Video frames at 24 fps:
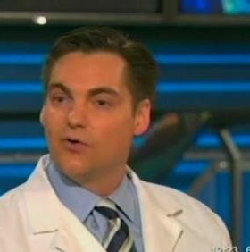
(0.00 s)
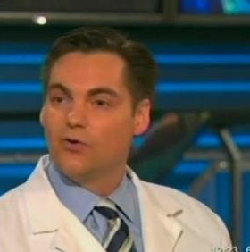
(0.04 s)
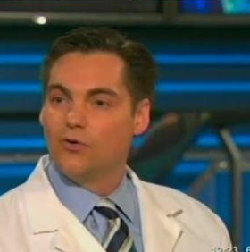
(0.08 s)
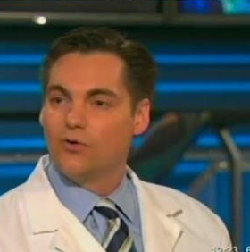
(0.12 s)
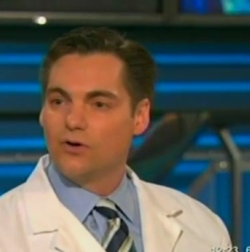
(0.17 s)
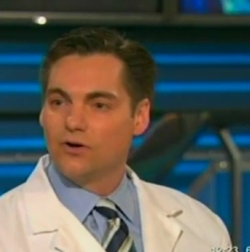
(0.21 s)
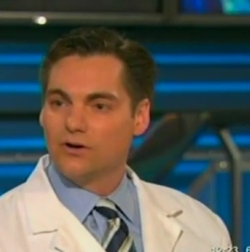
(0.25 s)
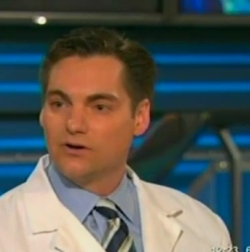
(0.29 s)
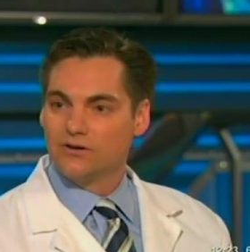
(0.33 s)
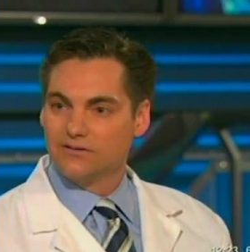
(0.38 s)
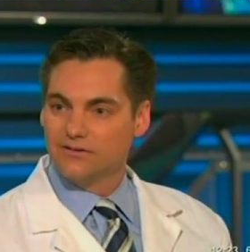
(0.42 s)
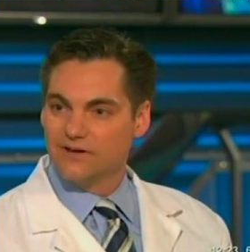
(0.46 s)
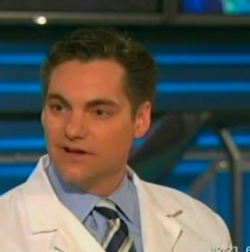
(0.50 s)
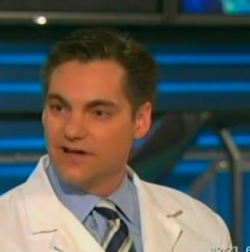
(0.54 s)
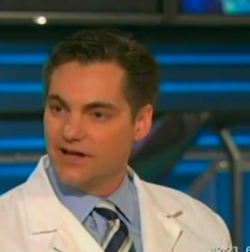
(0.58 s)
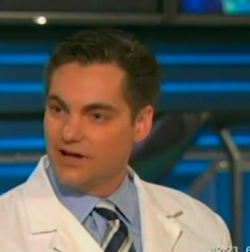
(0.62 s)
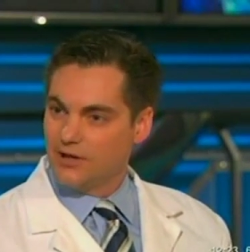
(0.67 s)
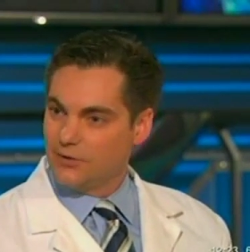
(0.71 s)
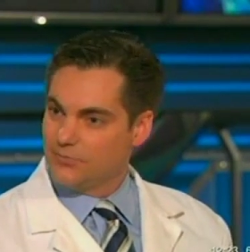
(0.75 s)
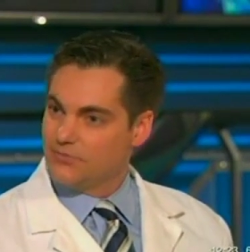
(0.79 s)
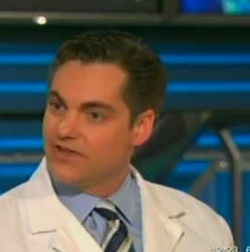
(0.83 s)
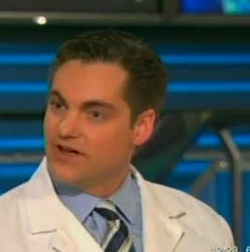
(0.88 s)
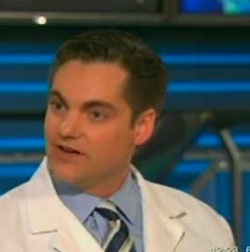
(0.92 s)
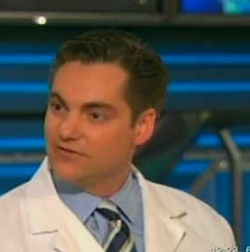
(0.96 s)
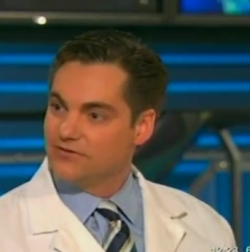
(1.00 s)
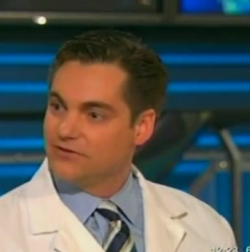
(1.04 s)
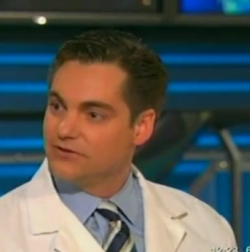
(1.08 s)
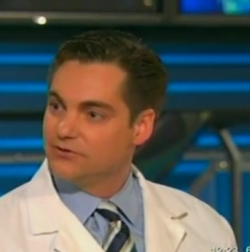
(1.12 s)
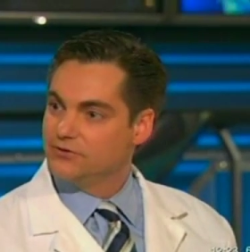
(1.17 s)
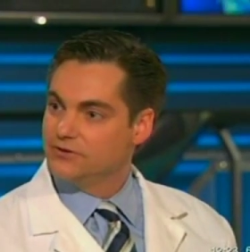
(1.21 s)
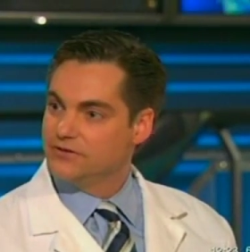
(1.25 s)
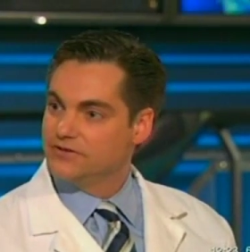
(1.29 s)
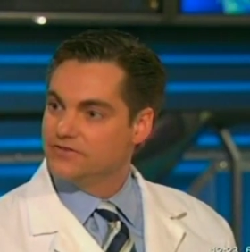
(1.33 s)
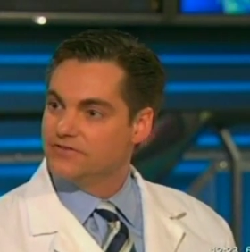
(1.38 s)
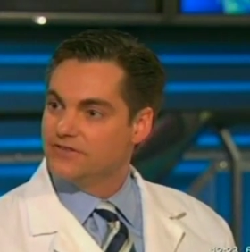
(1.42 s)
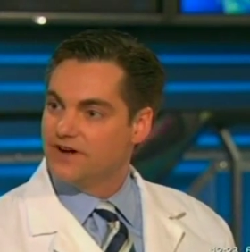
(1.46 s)
or help that
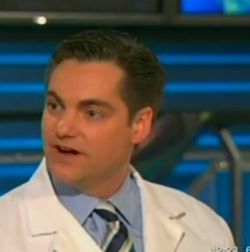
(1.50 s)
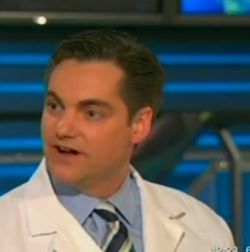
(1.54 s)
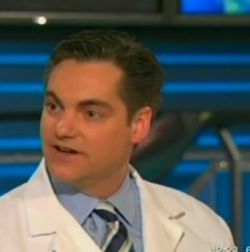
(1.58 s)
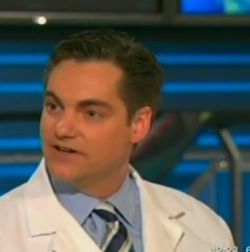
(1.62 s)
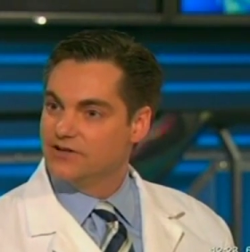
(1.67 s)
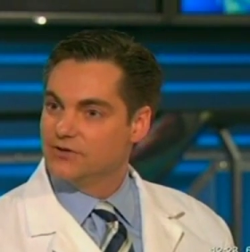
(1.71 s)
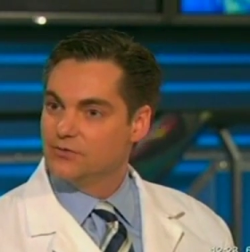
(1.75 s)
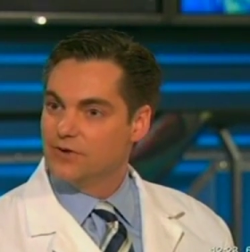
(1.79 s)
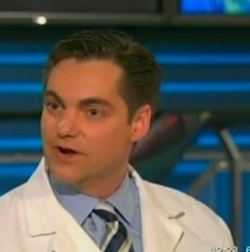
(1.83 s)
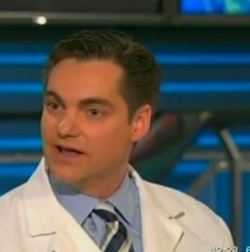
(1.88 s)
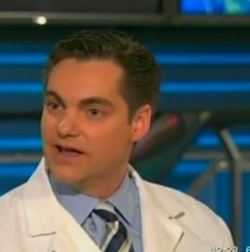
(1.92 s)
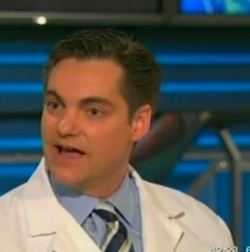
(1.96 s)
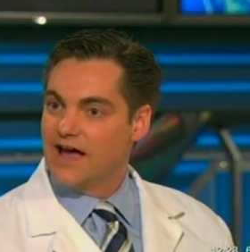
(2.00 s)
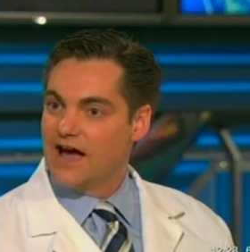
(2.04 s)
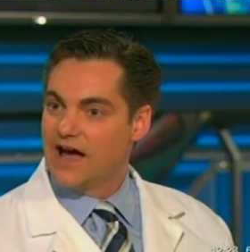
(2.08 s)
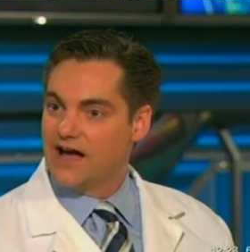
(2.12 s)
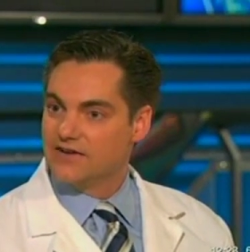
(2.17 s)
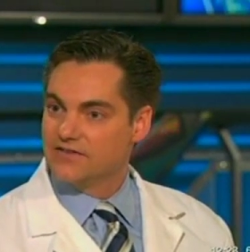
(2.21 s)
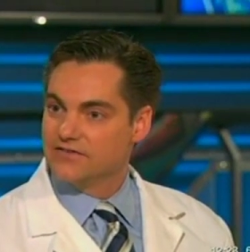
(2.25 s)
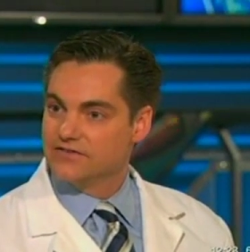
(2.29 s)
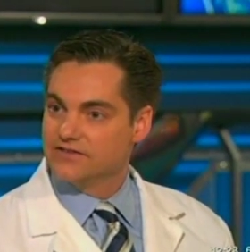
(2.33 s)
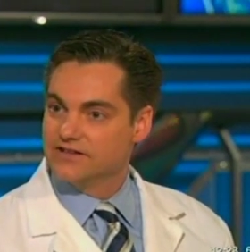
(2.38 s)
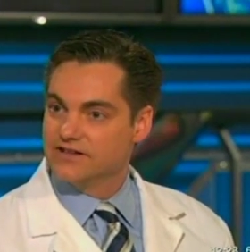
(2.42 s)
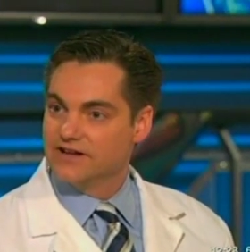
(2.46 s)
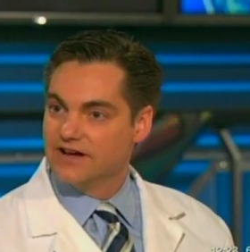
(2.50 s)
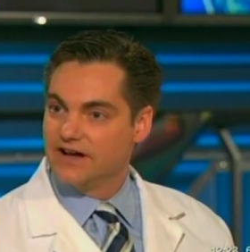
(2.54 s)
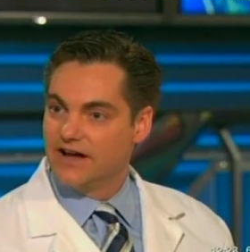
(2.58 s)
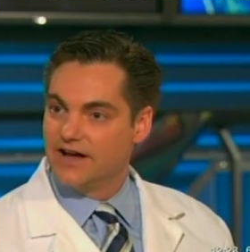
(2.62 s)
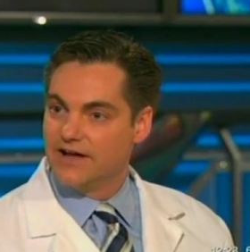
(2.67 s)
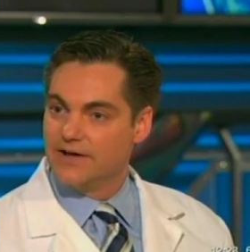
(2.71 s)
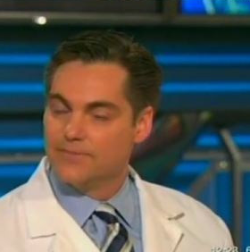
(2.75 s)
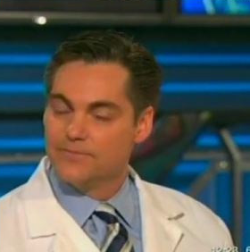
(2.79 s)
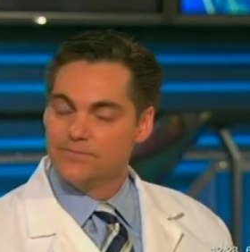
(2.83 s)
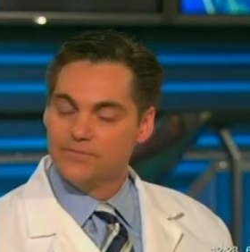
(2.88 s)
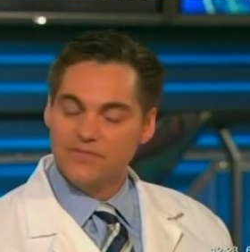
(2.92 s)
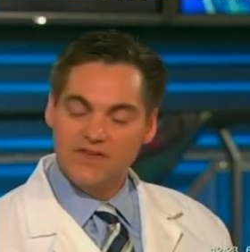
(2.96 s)
fluid find a way out of the
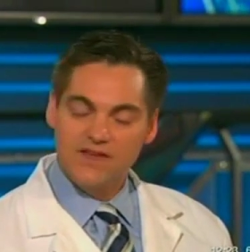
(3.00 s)
eye.